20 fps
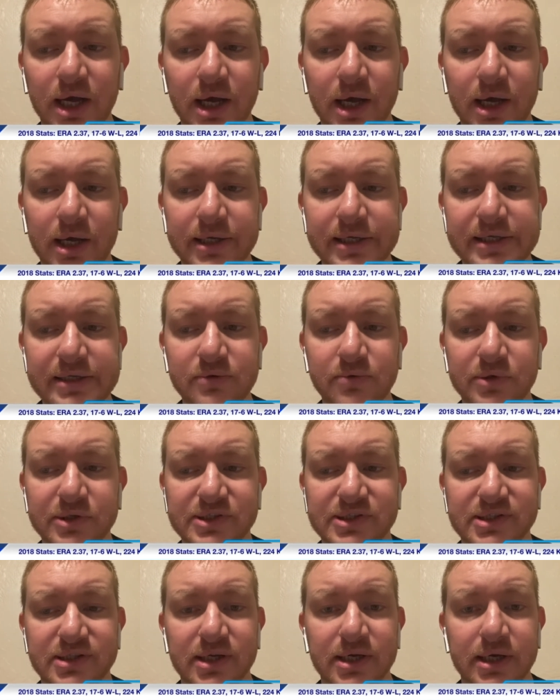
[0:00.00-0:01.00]
He
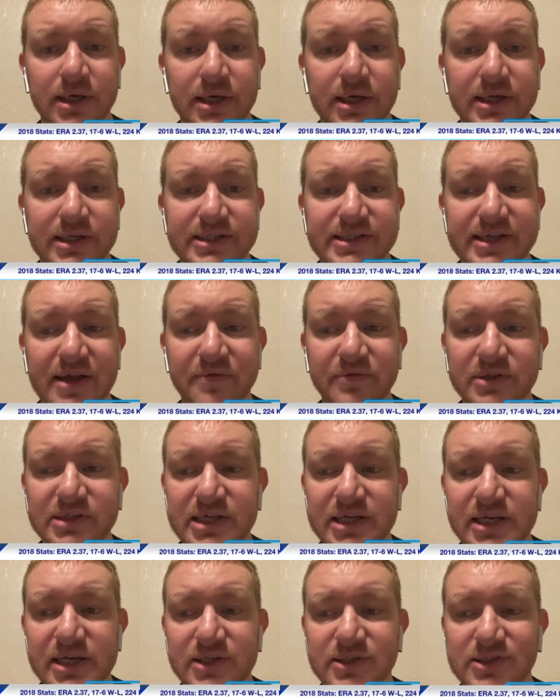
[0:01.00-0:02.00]
was
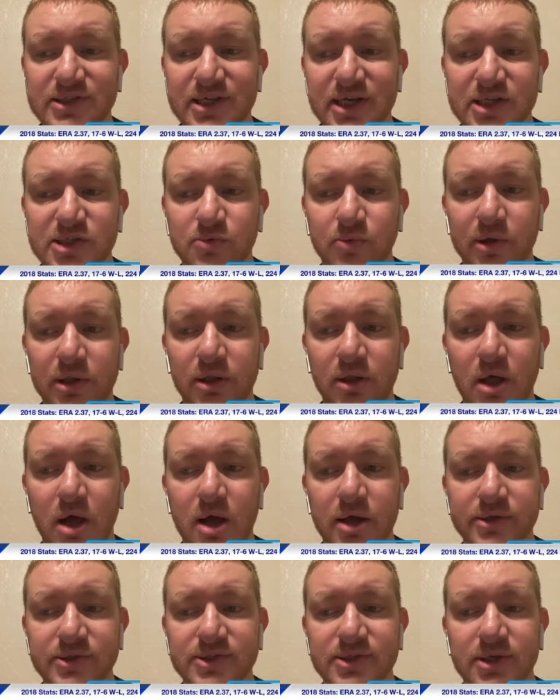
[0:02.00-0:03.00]
17-6
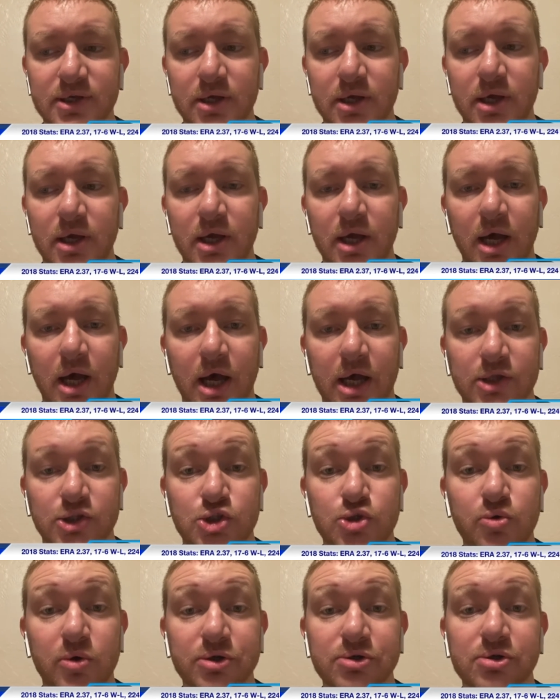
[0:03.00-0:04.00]
win-loss,
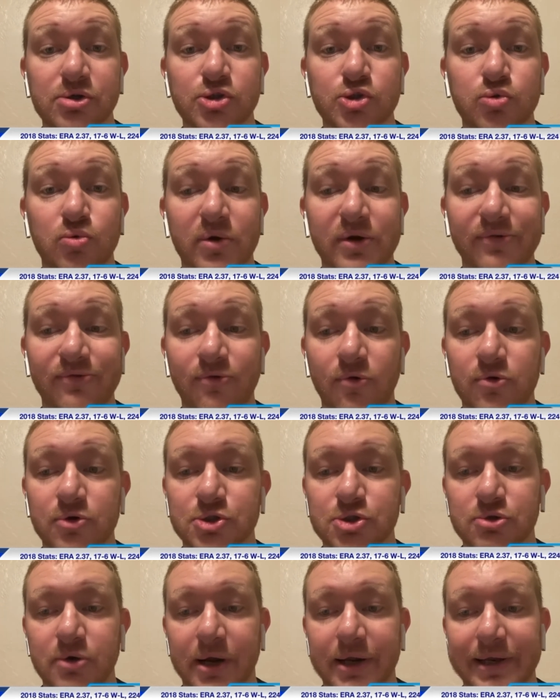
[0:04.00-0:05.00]
224
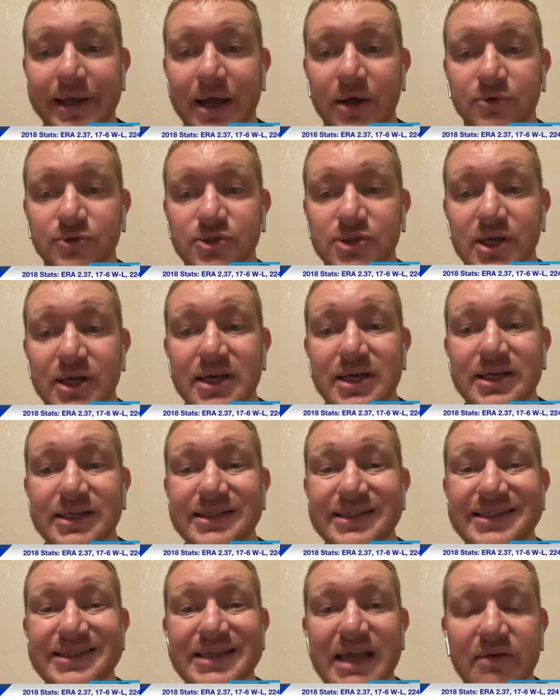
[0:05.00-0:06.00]
strikeouts,
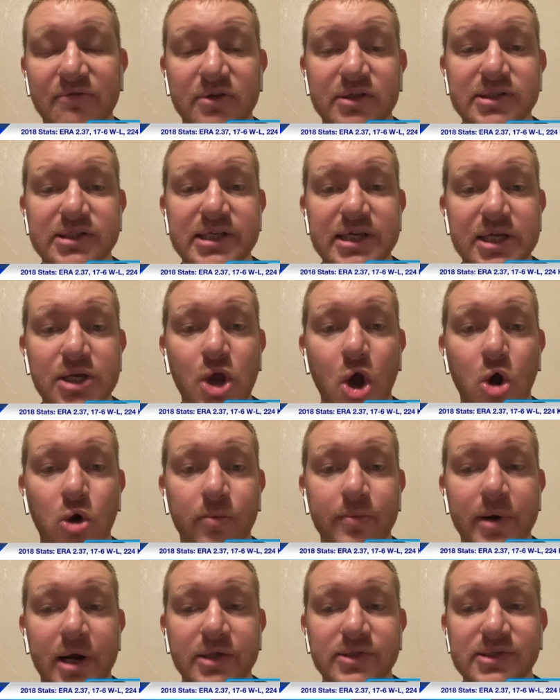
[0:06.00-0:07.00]
17
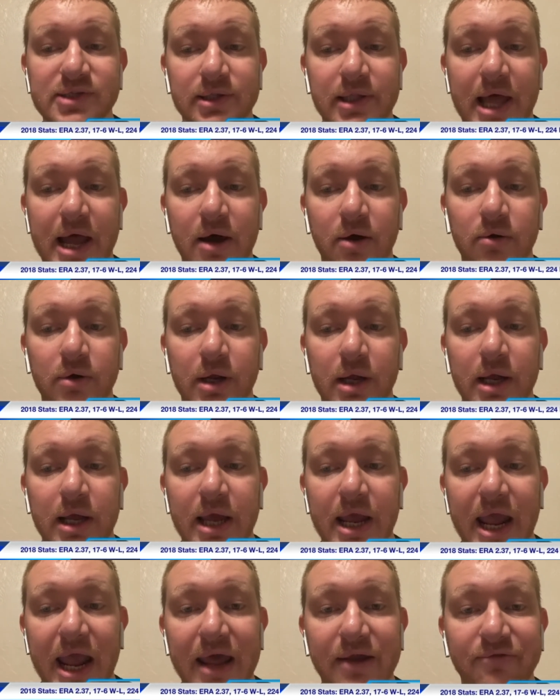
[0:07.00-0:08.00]
home runs allowed,
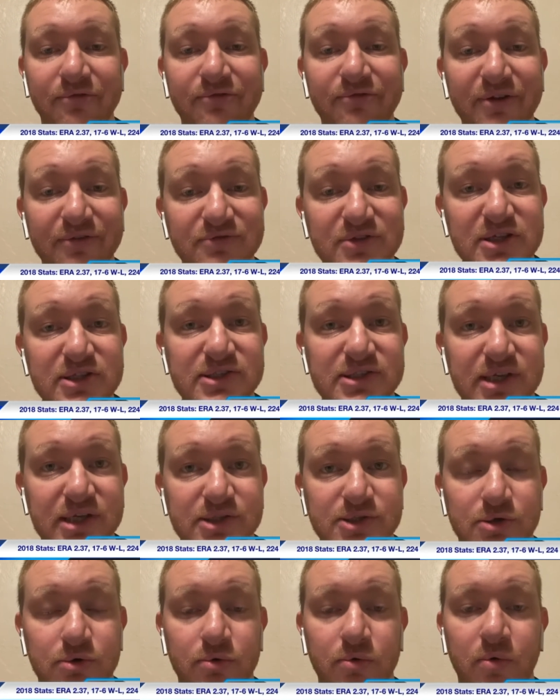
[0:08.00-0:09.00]
and
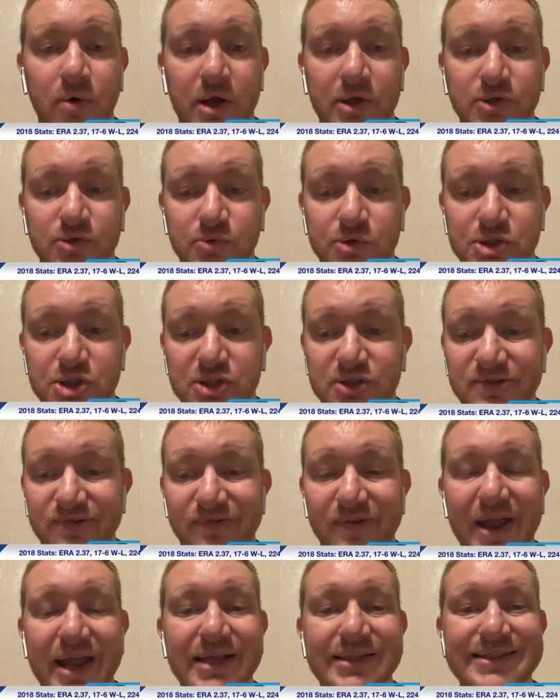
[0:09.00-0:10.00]
56 earned runs, which is
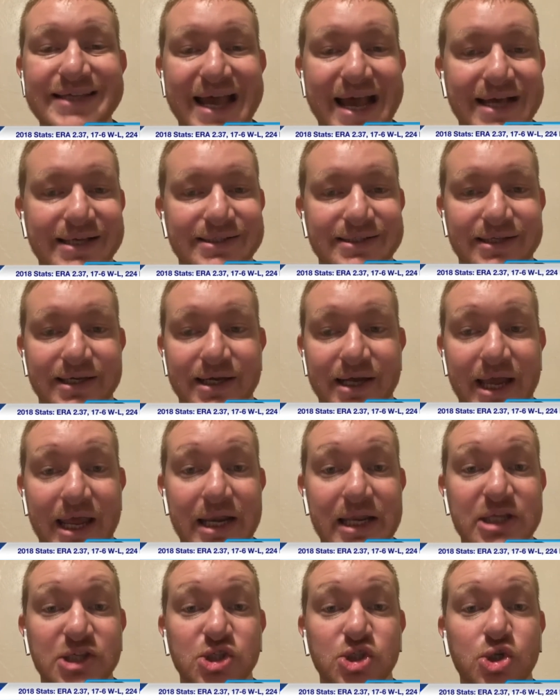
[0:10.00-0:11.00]
fantastic.
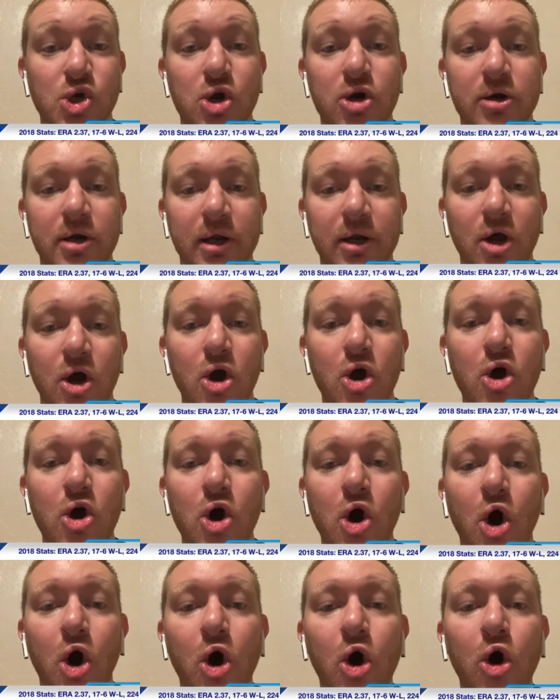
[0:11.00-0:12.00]
And he started
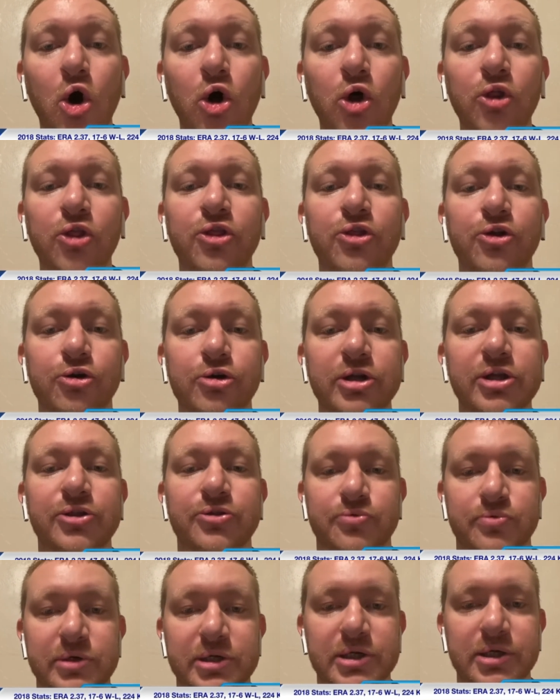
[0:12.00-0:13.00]
all
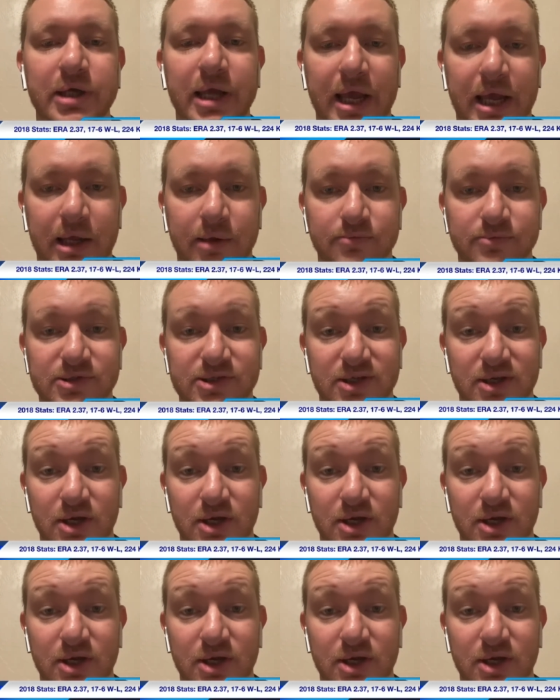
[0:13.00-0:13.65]
33 games.